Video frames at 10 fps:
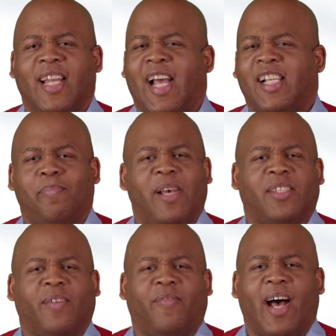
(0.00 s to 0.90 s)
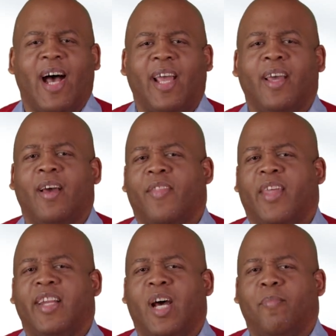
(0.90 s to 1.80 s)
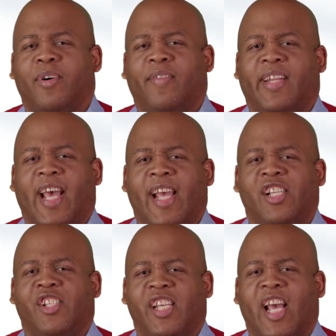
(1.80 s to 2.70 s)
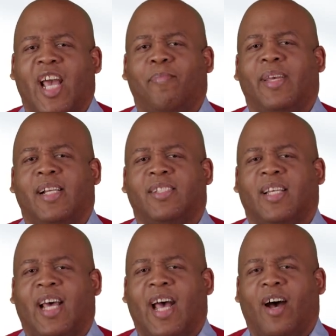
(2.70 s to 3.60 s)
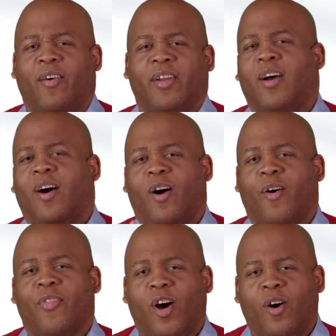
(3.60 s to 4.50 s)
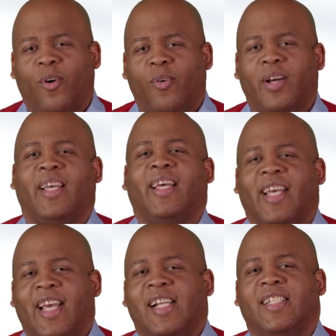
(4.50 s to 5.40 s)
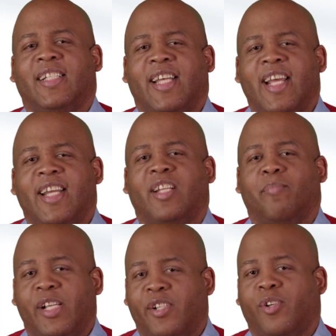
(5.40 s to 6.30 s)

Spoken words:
not specify the number of days GIP is allowed, although it is intended to be